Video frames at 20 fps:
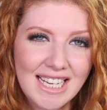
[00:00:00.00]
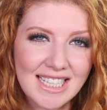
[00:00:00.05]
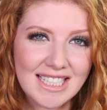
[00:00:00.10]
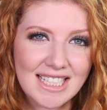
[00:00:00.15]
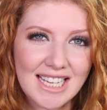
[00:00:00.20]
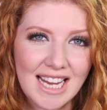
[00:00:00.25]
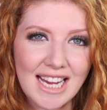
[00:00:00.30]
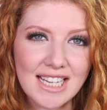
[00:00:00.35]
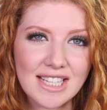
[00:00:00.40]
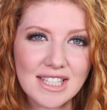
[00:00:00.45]

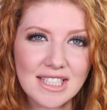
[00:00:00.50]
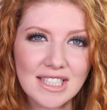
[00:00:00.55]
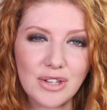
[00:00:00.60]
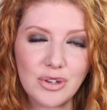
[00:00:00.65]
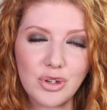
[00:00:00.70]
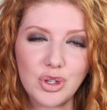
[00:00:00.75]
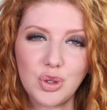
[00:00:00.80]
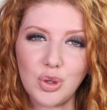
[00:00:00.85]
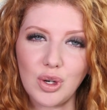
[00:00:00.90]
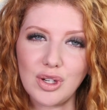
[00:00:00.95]
Today it's
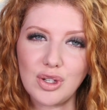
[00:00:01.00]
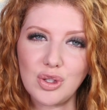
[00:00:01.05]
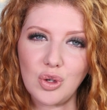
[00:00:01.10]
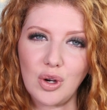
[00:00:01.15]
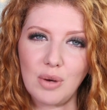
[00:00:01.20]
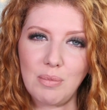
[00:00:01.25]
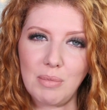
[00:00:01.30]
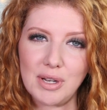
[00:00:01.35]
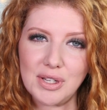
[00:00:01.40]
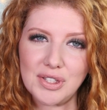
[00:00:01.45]
another
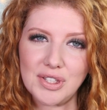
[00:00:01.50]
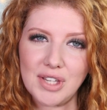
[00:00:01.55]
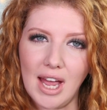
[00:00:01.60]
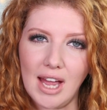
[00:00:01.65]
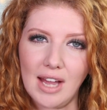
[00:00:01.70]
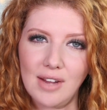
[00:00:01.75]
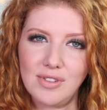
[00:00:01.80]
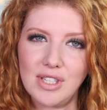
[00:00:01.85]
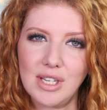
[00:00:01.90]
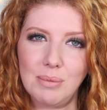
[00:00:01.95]
drugstore
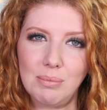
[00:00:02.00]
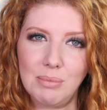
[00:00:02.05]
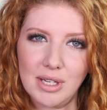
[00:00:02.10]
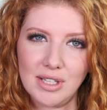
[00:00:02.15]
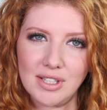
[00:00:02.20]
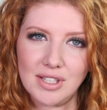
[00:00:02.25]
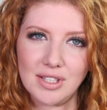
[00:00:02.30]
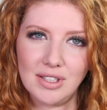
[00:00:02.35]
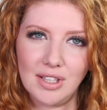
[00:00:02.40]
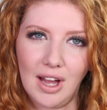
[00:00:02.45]
must-haves,
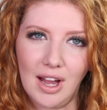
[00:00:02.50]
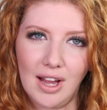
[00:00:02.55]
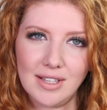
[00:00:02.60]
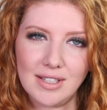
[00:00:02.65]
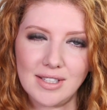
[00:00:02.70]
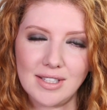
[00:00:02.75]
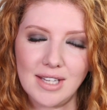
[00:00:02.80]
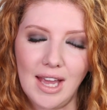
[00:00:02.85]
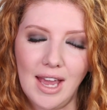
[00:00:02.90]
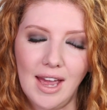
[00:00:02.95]

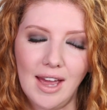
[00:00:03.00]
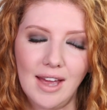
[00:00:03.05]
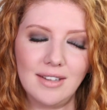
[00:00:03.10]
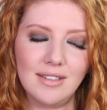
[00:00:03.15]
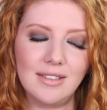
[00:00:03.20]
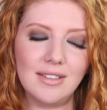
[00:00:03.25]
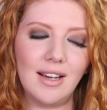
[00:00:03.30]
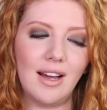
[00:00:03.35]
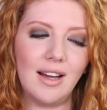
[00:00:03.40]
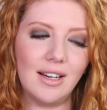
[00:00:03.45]
must-nots,
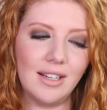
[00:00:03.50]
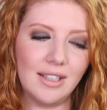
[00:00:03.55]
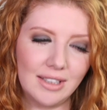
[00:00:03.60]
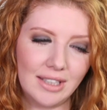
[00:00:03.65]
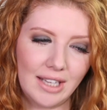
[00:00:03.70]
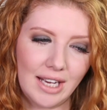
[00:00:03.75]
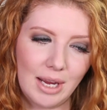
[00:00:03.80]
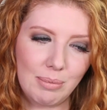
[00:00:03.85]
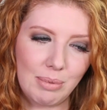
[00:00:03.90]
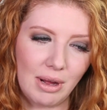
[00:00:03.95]
and
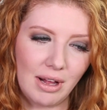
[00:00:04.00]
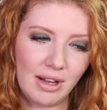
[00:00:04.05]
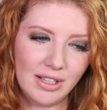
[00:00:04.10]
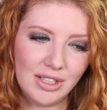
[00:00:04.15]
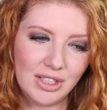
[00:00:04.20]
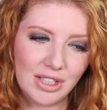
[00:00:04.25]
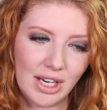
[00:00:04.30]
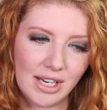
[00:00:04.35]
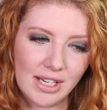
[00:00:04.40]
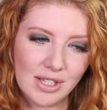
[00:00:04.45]
I
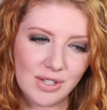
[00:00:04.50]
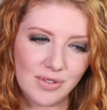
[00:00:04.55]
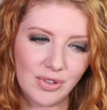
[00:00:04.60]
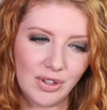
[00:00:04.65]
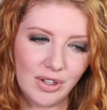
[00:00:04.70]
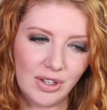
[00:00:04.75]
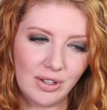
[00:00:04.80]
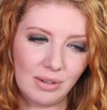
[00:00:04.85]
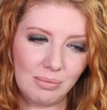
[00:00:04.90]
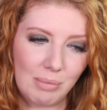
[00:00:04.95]
apologize
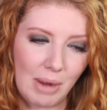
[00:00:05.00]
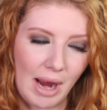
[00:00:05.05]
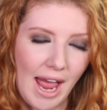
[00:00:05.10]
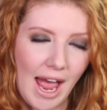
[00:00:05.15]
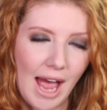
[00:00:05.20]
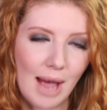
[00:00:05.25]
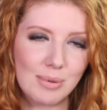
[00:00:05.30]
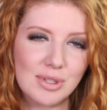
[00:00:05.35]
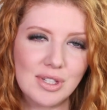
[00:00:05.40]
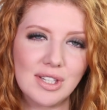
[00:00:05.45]
for my
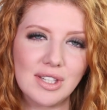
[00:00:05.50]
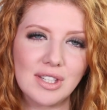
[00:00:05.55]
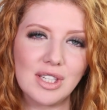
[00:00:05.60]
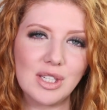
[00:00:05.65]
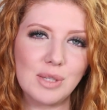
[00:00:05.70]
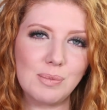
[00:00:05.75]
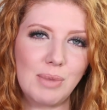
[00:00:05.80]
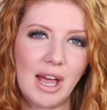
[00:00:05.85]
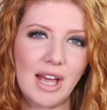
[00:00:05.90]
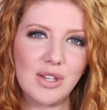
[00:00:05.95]
absence
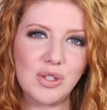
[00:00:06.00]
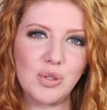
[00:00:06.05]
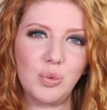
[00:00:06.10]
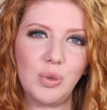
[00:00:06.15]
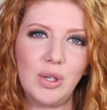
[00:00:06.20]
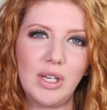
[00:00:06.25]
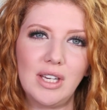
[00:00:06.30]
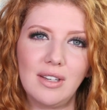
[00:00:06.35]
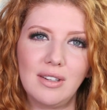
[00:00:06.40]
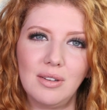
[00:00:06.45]
this past
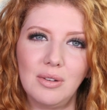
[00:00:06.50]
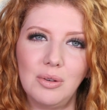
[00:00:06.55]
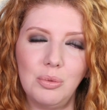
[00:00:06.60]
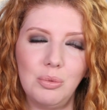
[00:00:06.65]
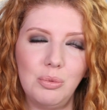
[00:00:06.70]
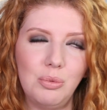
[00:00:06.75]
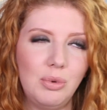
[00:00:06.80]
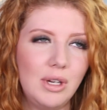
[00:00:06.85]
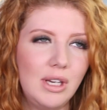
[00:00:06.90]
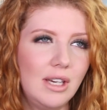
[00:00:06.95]
week.
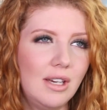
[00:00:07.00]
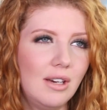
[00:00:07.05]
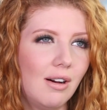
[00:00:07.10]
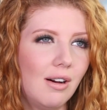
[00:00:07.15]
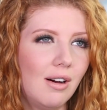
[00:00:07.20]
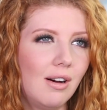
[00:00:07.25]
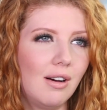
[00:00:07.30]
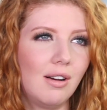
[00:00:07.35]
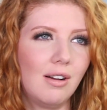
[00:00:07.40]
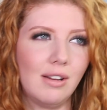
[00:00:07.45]
We
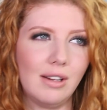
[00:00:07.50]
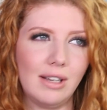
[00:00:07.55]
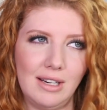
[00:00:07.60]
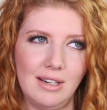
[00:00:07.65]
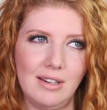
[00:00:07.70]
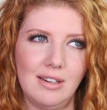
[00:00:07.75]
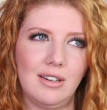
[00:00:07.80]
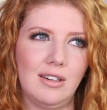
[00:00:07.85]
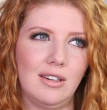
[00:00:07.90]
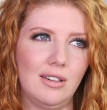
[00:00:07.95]
all
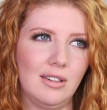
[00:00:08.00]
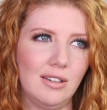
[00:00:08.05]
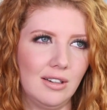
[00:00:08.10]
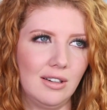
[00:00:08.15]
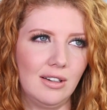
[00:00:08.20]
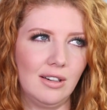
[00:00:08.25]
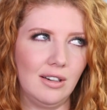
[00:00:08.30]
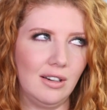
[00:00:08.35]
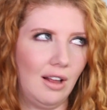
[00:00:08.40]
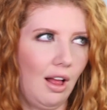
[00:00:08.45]

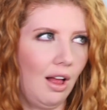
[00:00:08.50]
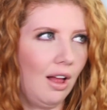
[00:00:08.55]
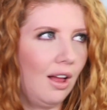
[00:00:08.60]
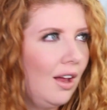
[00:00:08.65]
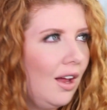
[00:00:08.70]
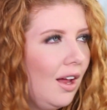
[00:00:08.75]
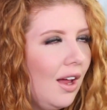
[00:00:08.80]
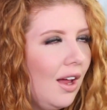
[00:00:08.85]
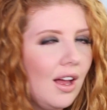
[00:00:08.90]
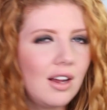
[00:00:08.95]
here
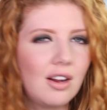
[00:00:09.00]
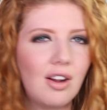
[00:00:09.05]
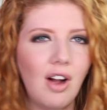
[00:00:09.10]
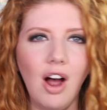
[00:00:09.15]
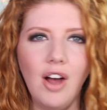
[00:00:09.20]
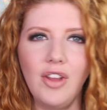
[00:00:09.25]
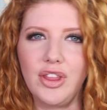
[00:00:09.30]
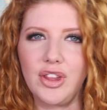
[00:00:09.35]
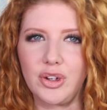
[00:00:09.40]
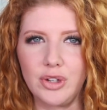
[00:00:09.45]

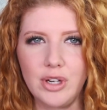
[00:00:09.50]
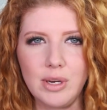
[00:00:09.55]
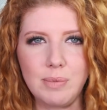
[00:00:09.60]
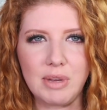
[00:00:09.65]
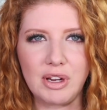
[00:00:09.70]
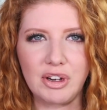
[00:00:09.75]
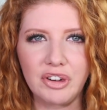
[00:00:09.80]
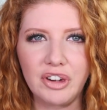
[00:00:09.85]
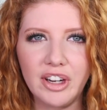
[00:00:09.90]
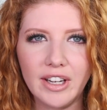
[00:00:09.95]
caught the
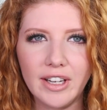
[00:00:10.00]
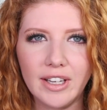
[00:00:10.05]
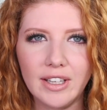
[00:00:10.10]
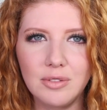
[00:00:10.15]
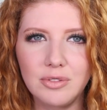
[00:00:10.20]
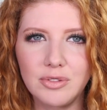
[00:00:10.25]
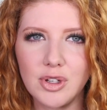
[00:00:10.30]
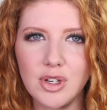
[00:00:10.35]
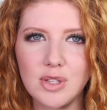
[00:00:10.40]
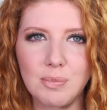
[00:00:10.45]
creepy
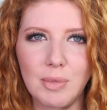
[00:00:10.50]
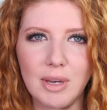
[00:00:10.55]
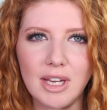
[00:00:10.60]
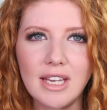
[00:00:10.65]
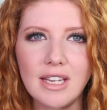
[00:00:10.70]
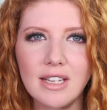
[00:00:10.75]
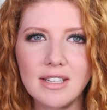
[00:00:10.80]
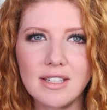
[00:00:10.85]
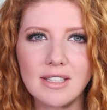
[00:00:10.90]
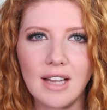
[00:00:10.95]
crud. First my
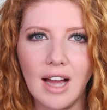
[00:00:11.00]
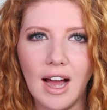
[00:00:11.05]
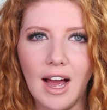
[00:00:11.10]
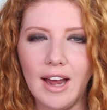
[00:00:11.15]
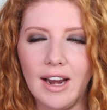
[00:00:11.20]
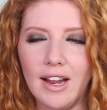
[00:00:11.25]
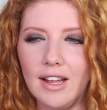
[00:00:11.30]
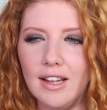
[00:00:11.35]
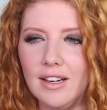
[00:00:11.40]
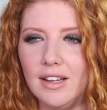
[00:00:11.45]
kids
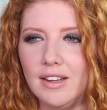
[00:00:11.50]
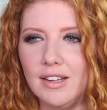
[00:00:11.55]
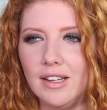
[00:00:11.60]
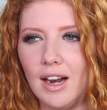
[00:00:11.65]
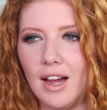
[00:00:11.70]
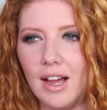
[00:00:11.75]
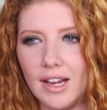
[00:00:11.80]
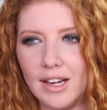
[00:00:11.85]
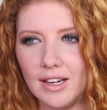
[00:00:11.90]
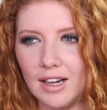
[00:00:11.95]
got it, and
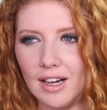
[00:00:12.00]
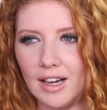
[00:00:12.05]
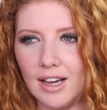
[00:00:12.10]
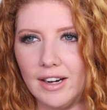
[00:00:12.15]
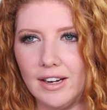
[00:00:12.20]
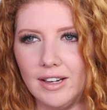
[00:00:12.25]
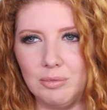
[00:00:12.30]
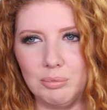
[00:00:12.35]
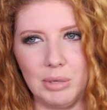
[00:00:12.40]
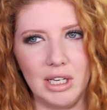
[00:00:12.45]
then I
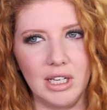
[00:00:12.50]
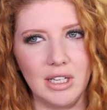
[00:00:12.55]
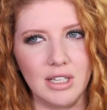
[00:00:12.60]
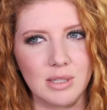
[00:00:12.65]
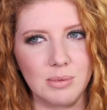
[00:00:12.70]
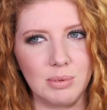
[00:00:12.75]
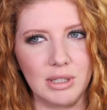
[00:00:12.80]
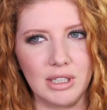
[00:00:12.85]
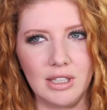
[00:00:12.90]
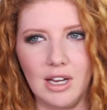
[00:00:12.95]
got it, and my
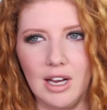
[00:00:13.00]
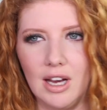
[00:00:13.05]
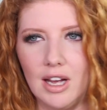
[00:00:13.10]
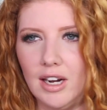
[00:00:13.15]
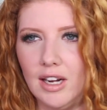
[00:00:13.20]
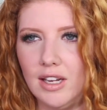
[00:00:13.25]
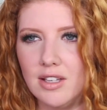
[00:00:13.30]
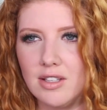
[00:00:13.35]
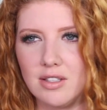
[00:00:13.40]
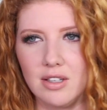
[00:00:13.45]
husband
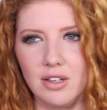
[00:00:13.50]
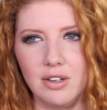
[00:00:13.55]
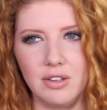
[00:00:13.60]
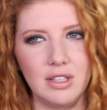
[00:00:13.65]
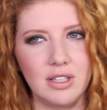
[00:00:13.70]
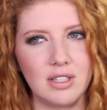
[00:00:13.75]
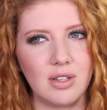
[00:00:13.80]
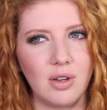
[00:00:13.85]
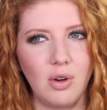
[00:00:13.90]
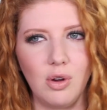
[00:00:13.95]
got it, so
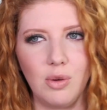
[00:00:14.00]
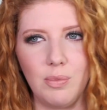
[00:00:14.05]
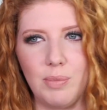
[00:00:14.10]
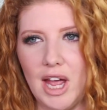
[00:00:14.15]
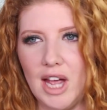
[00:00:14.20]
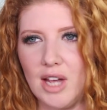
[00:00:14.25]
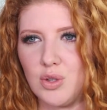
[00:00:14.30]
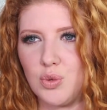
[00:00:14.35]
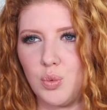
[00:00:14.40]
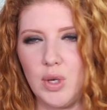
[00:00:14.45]
this whole
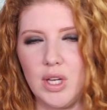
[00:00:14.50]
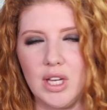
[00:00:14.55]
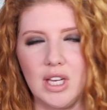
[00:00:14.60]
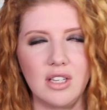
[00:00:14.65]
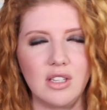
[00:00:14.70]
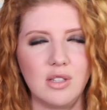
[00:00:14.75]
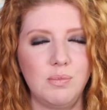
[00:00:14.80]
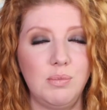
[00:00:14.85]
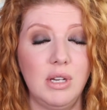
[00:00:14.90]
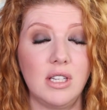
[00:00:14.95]
past week
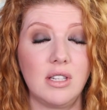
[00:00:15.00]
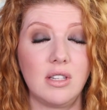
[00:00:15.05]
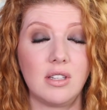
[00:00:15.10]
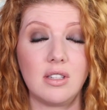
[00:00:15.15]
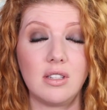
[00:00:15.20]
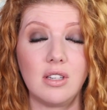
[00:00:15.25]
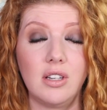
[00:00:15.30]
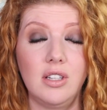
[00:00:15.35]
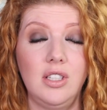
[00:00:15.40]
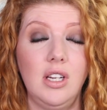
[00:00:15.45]
has been
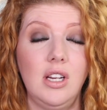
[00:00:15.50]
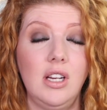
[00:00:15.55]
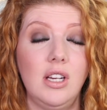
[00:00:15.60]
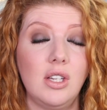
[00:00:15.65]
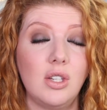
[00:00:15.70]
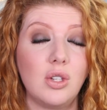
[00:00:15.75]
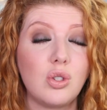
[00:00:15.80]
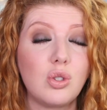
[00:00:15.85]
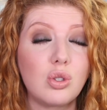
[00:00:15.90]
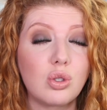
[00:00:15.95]
such
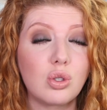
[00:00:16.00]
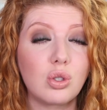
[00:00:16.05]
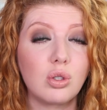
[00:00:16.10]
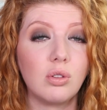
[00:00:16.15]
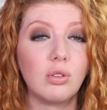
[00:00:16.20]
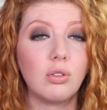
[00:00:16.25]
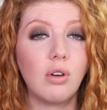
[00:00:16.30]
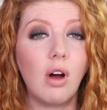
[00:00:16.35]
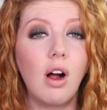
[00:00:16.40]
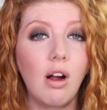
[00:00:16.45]
a
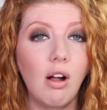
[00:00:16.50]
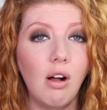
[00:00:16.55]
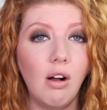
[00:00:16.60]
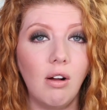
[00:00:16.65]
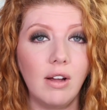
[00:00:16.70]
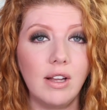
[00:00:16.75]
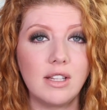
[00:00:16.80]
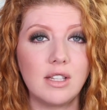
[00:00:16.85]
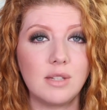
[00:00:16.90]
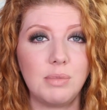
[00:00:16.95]

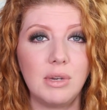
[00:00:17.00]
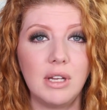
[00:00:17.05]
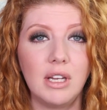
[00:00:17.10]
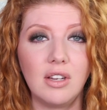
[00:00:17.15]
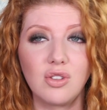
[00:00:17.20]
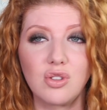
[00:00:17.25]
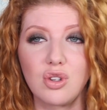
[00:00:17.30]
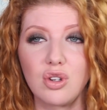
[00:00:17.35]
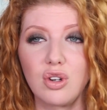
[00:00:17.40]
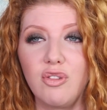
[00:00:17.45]
struggle. It's
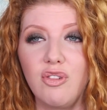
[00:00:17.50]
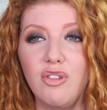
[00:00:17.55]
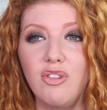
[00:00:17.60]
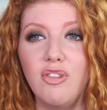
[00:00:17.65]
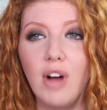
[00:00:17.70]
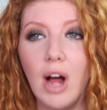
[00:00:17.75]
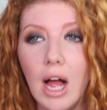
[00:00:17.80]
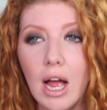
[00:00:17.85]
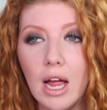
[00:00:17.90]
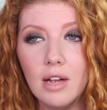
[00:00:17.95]
been
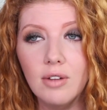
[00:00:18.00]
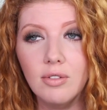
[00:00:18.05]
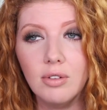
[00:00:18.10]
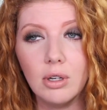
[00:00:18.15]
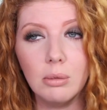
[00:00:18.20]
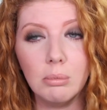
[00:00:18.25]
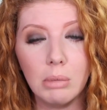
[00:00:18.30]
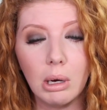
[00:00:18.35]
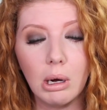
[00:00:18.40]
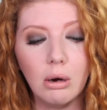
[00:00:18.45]

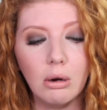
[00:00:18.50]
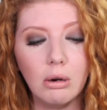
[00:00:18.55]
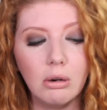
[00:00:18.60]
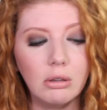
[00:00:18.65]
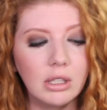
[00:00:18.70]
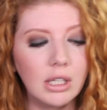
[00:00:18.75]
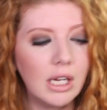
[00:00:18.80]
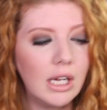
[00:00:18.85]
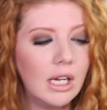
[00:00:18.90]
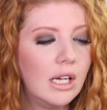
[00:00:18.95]
survival
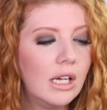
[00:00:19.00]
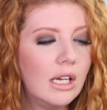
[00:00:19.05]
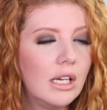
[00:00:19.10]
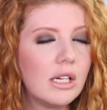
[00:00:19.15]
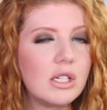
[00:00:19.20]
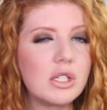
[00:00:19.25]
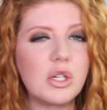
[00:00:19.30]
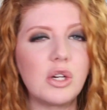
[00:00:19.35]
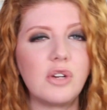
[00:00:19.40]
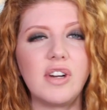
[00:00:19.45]
mode,
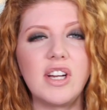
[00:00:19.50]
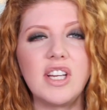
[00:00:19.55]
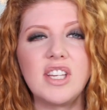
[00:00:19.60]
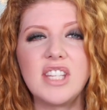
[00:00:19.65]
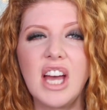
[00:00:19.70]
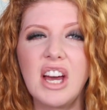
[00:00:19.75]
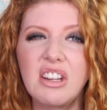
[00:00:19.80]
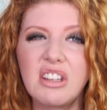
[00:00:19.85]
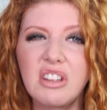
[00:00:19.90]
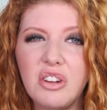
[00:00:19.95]
so if I
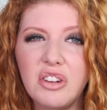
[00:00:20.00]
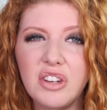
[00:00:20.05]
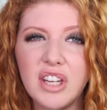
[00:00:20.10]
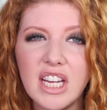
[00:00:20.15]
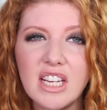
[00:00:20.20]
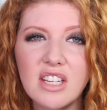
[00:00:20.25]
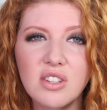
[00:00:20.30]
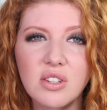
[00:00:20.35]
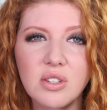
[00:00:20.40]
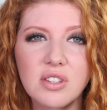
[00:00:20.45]
sound a little
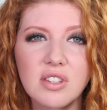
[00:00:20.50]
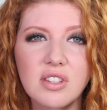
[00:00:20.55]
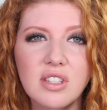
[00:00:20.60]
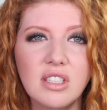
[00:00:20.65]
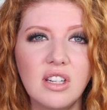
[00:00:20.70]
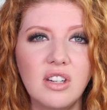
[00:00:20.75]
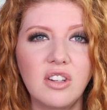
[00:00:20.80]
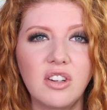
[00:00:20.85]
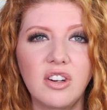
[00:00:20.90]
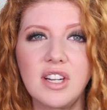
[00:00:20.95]
nasal
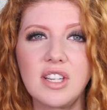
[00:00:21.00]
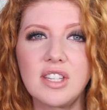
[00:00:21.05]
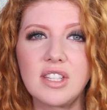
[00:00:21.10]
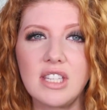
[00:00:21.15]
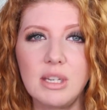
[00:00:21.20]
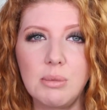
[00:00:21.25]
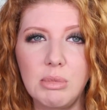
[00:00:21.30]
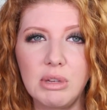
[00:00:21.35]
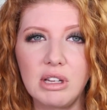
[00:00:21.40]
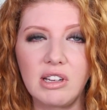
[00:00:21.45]
still or I
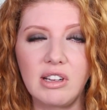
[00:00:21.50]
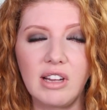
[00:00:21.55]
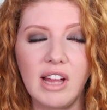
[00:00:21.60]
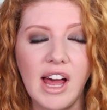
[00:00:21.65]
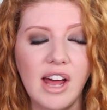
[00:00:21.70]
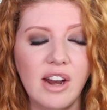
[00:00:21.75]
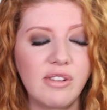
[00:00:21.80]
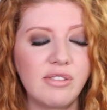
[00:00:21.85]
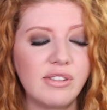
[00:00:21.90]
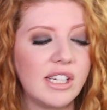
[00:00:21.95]
seem a little
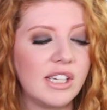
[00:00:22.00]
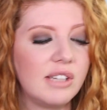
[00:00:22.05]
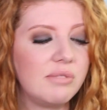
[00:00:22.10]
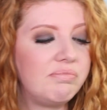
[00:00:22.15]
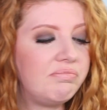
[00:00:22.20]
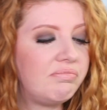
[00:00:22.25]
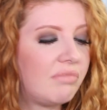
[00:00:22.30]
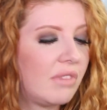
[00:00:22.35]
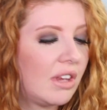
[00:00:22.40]
out of it,